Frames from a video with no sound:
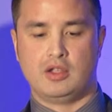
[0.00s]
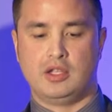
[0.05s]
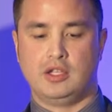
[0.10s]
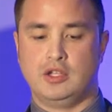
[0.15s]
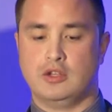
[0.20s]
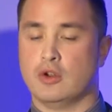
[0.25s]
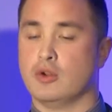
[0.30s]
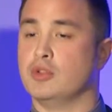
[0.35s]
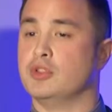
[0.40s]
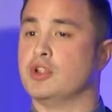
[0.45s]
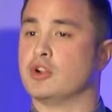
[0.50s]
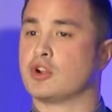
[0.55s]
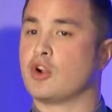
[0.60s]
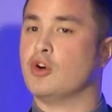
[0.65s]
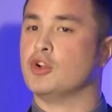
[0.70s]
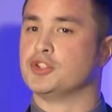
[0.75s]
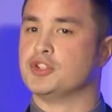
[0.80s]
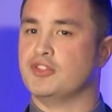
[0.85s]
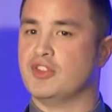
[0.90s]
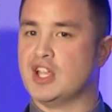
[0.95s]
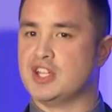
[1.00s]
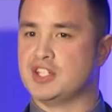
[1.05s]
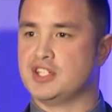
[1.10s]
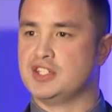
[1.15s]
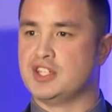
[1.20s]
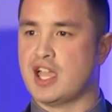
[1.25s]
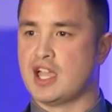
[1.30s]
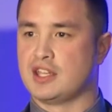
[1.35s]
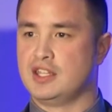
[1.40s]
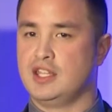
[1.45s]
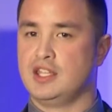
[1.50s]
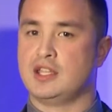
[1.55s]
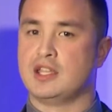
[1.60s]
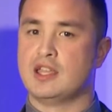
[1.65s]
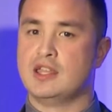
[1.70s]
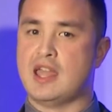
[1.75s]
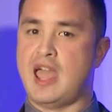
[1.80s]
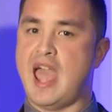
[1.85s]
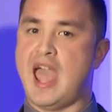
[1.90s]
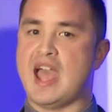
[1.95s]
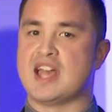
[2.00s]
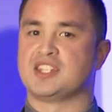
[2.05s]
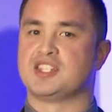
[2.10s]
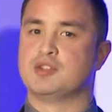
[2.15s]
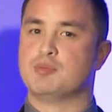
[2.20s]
in their cultivation technique, it has